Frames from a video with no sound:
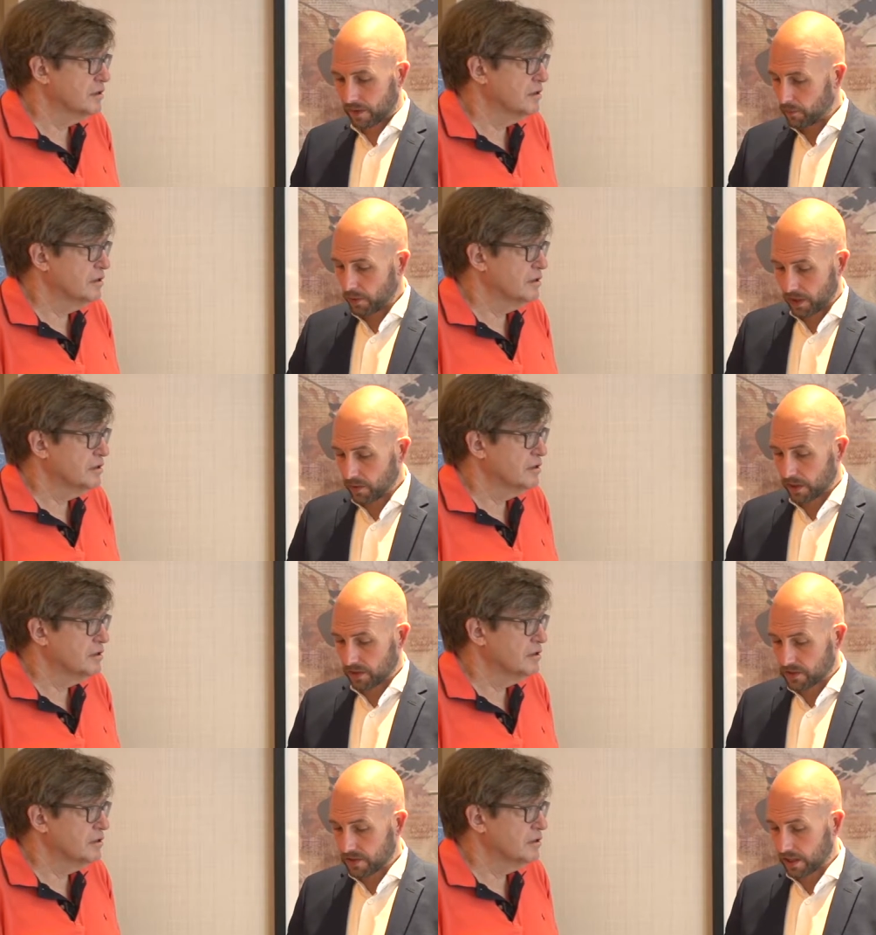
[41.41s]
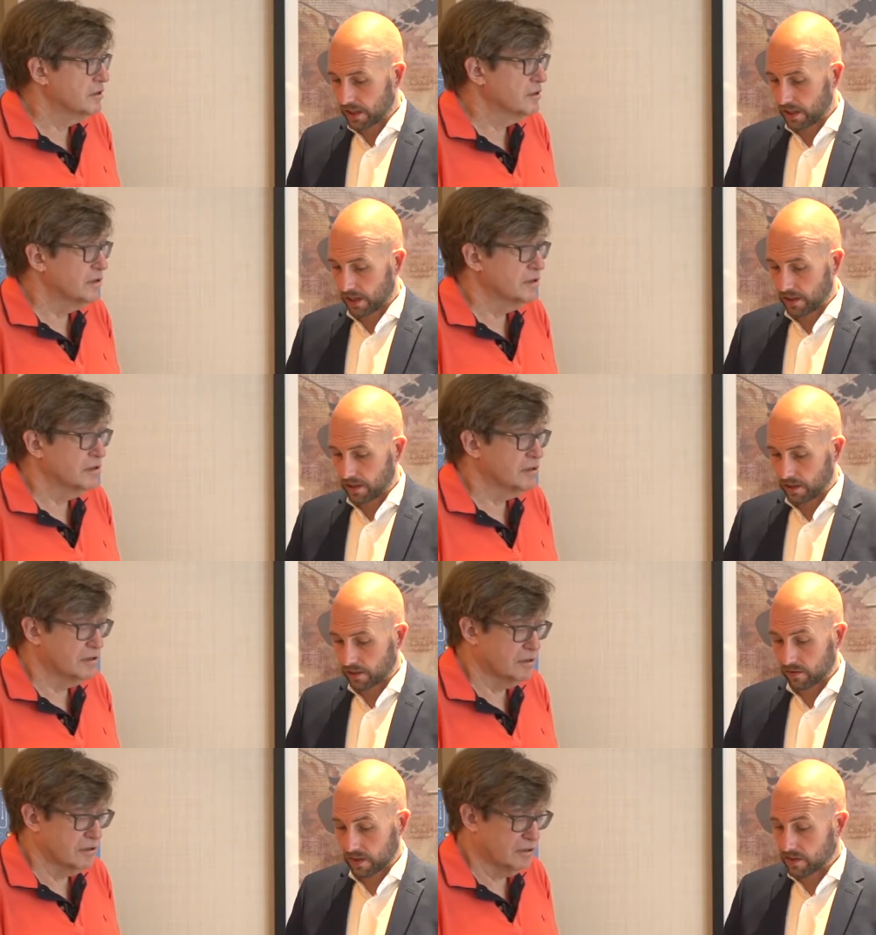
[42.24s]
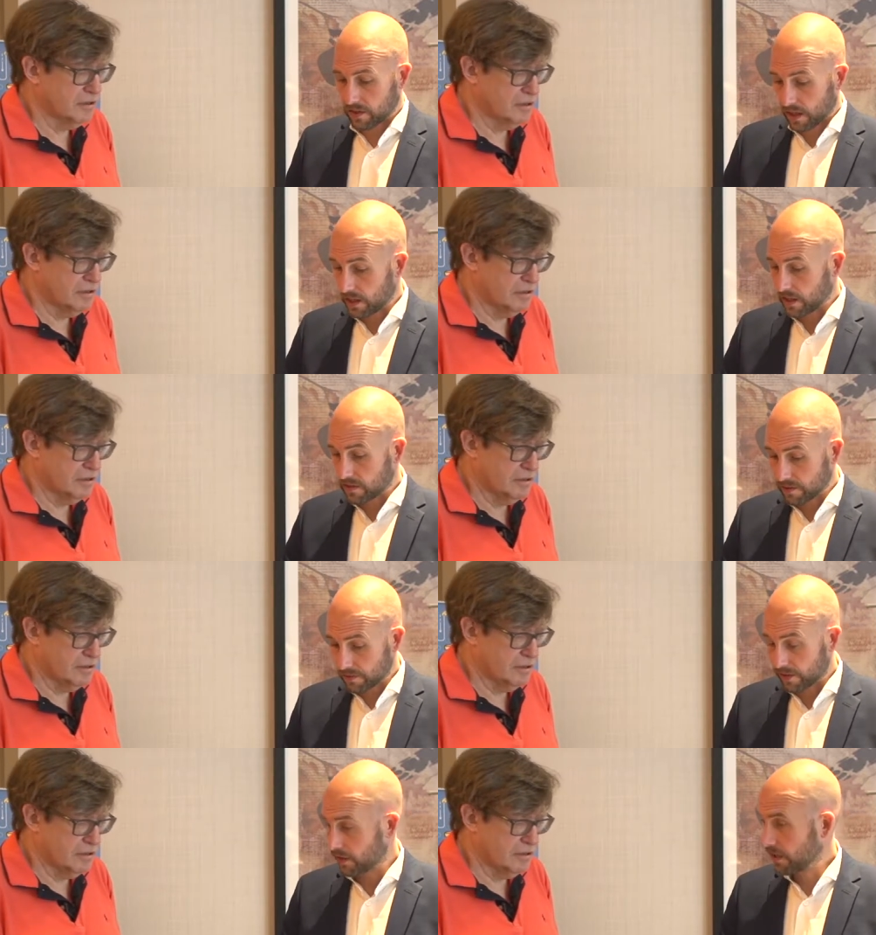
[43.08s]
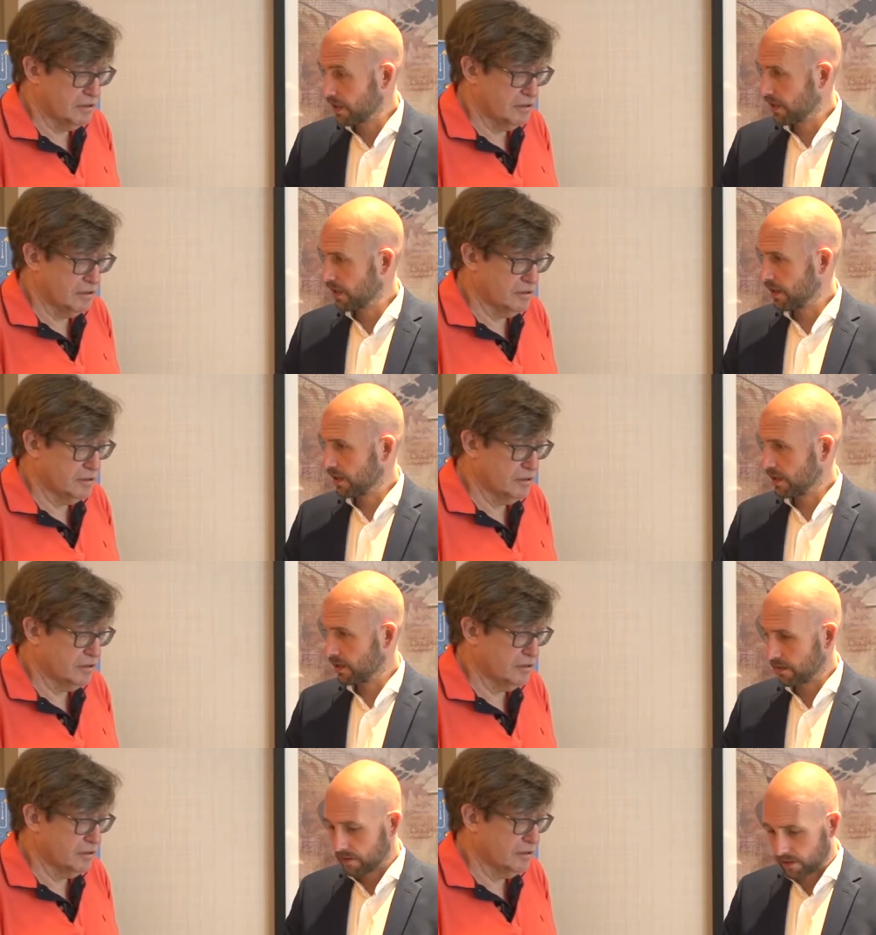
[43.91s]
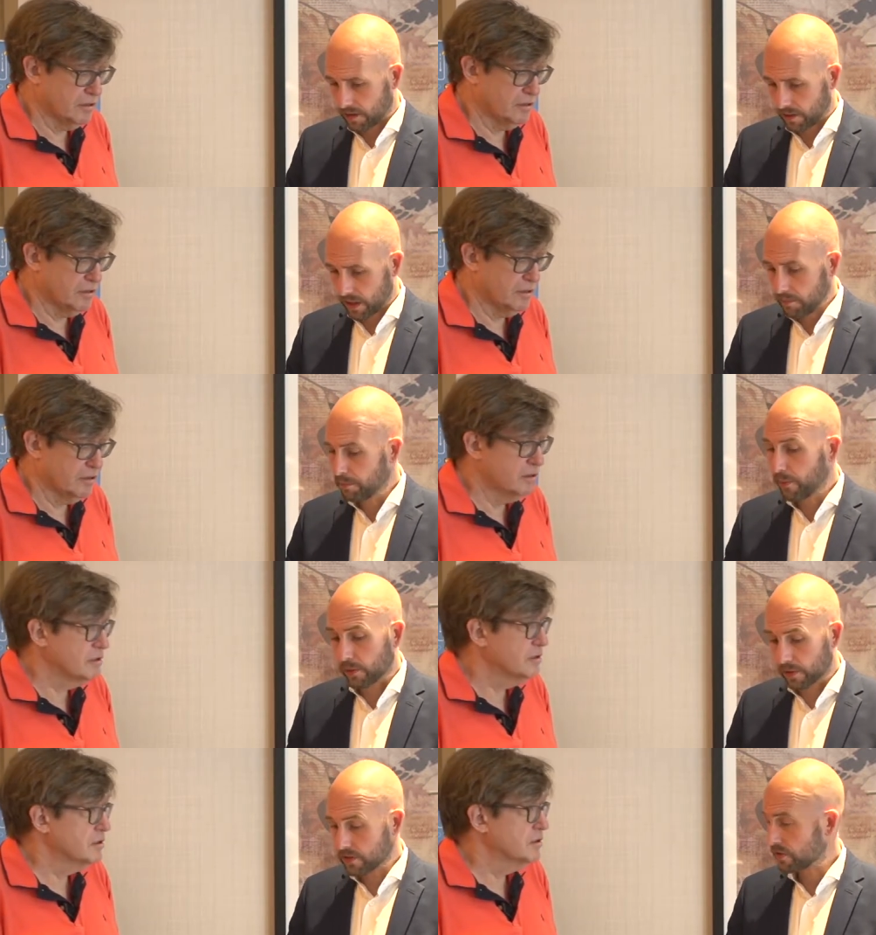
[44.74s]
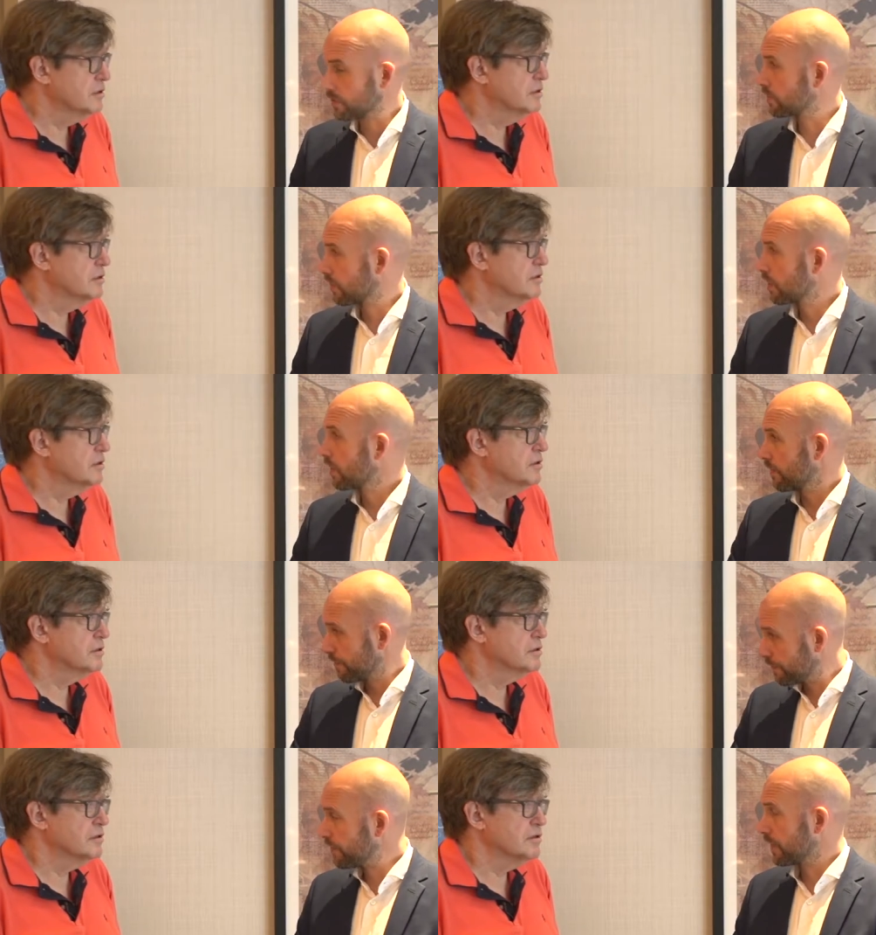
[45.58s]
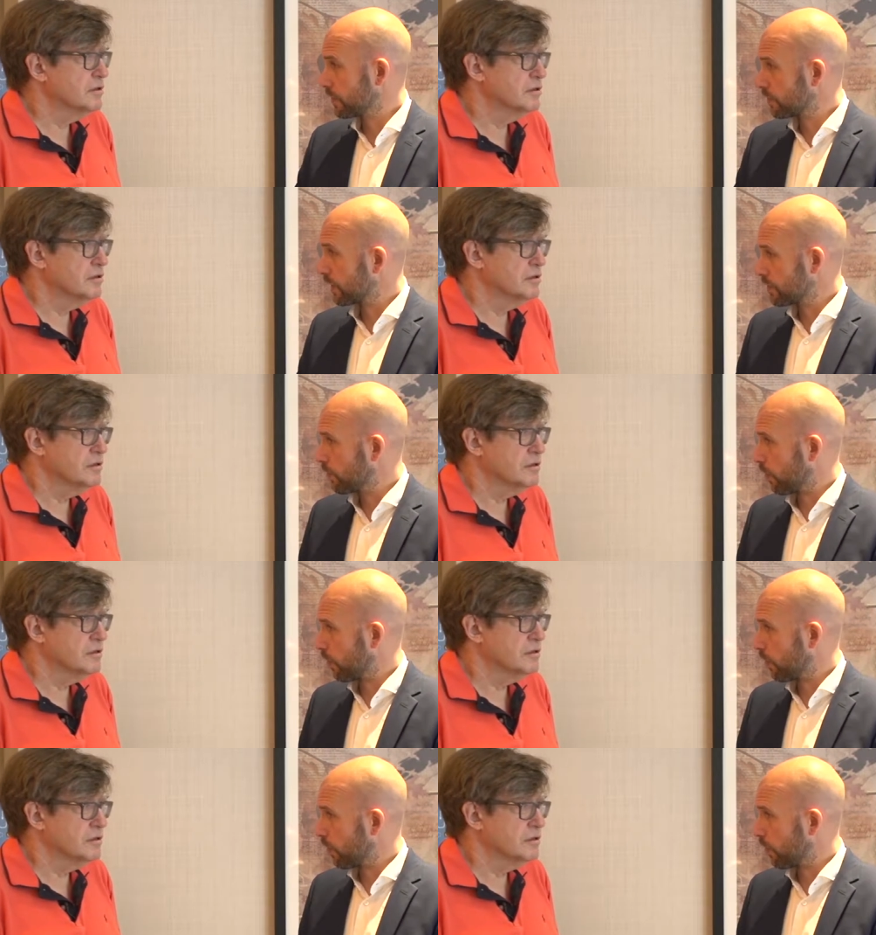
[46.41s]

Speaker 1: we could say that this is a very important field that you